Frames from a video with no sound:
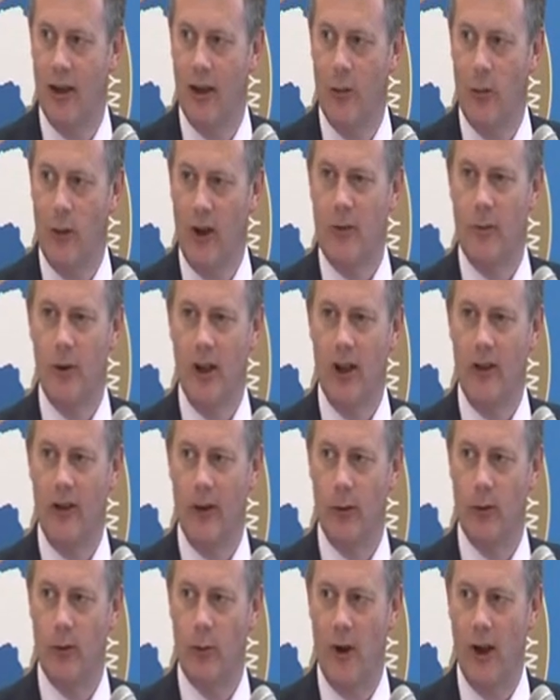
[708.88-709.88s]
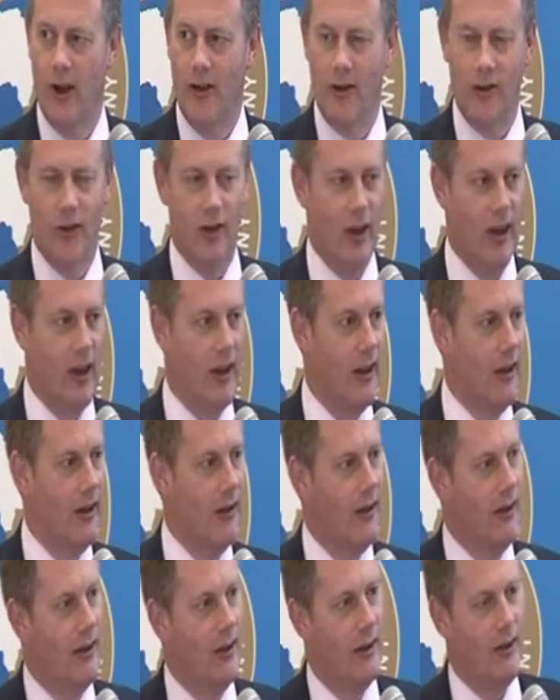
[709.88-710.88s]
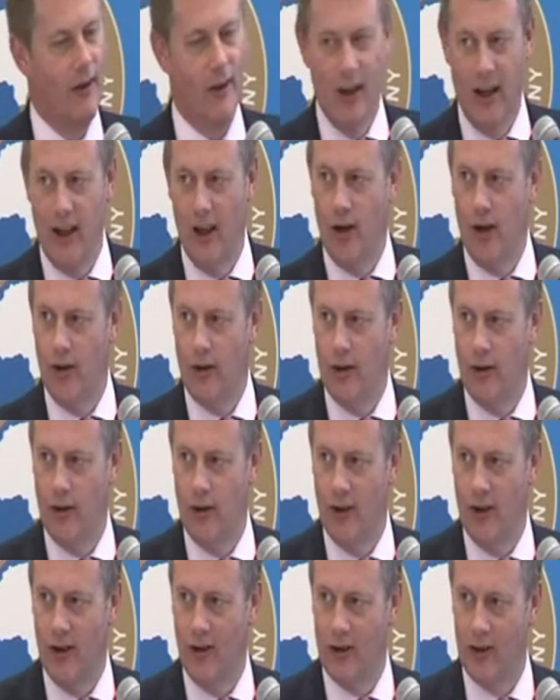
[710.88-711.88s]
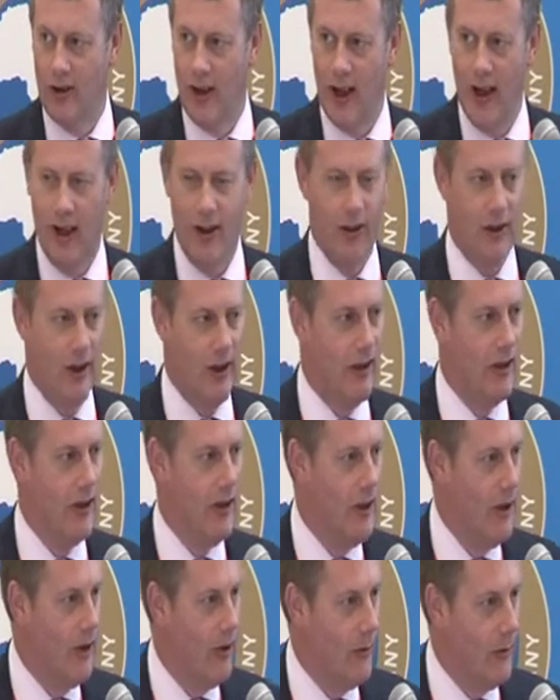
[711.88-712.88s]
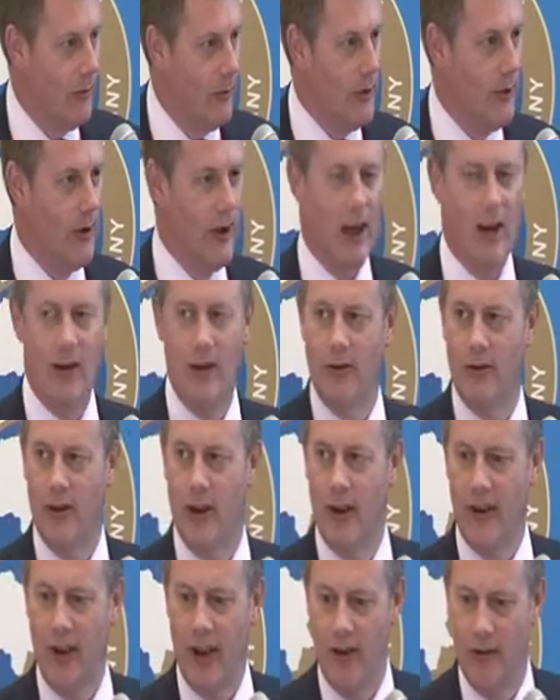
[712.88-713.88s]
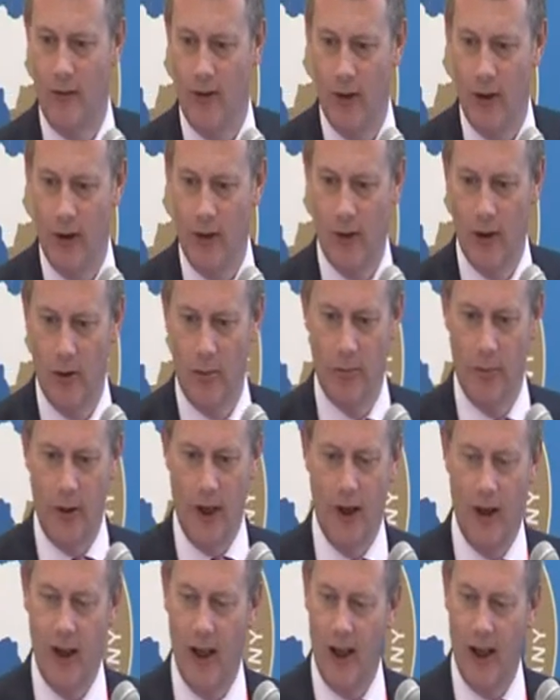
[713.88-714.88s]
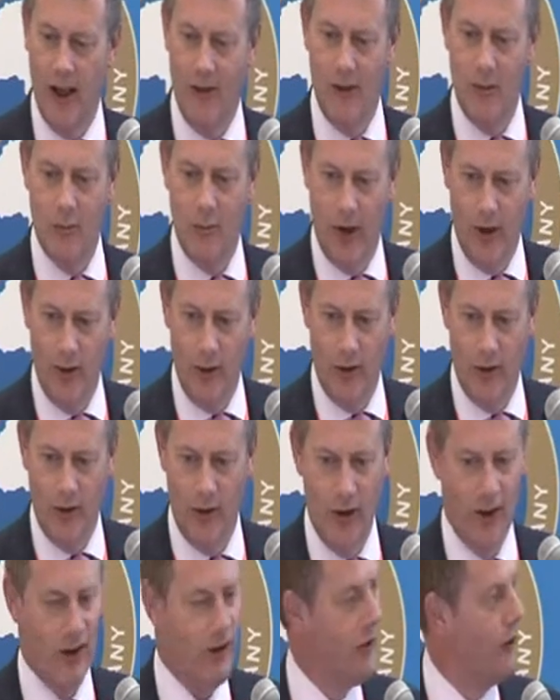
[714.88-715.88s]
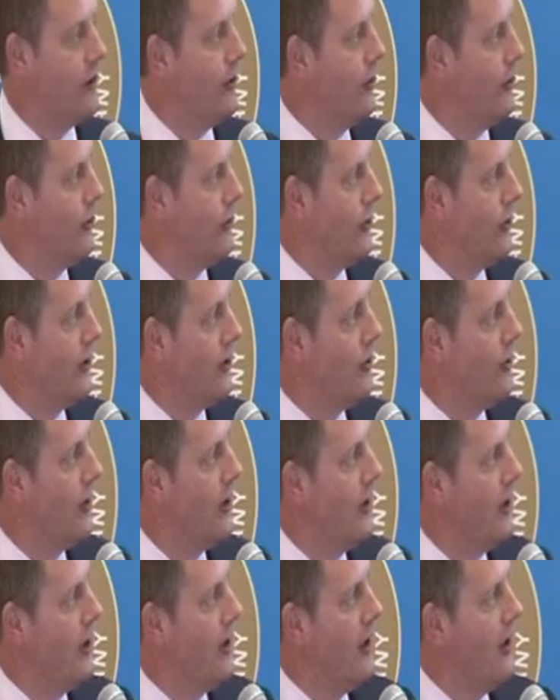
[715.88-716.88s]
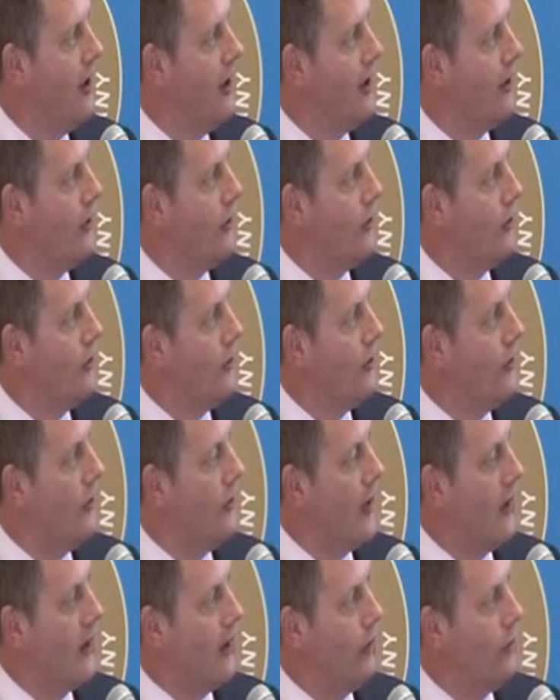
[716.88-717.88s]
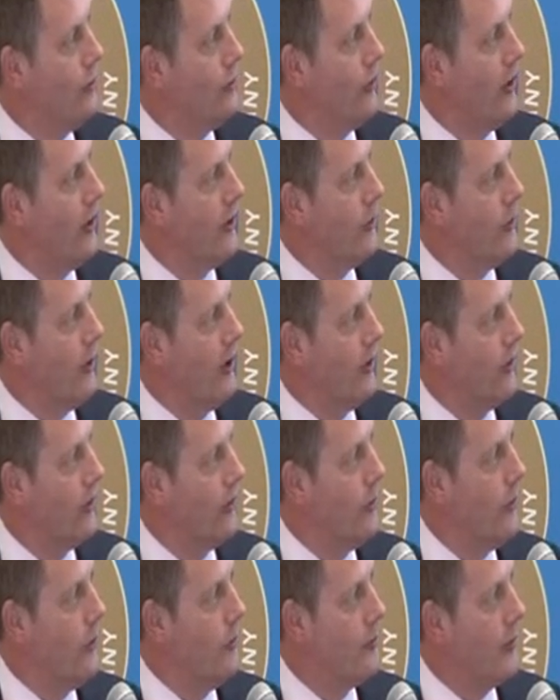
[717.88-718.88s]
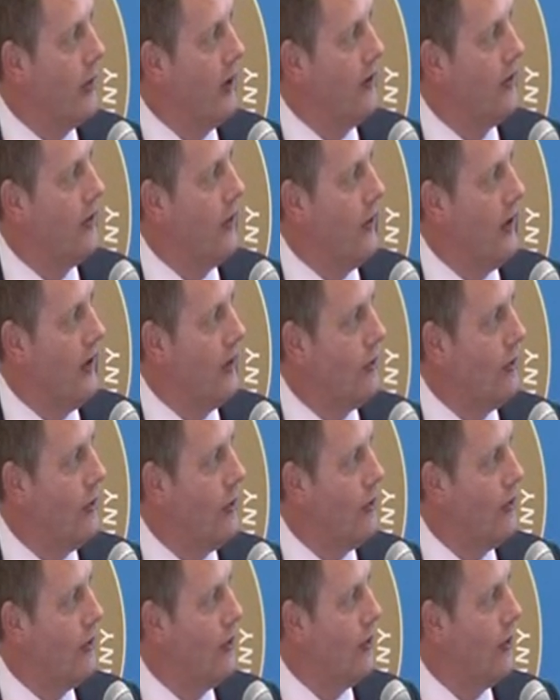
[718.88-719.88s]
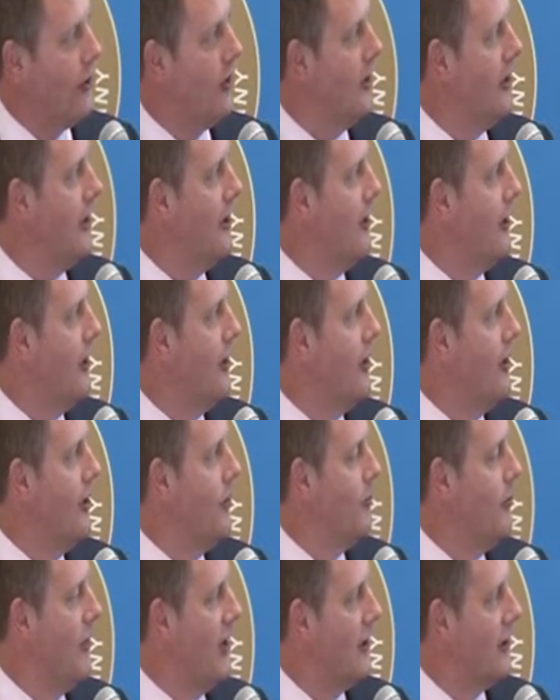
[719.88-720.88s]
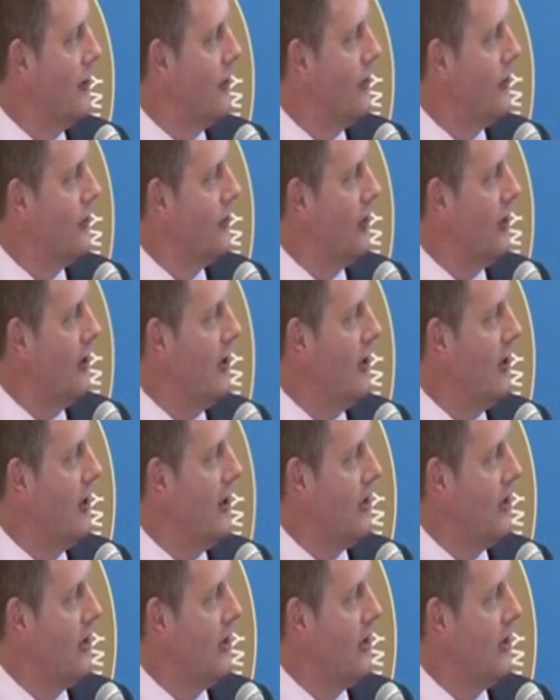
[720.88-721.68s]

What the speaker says: We believe it was wear and tear. They argued that it's scouring. We'll clarify that in future by having both as an exclusion. And that goes right the way through. Abrasive action of the sea, metal fatigue,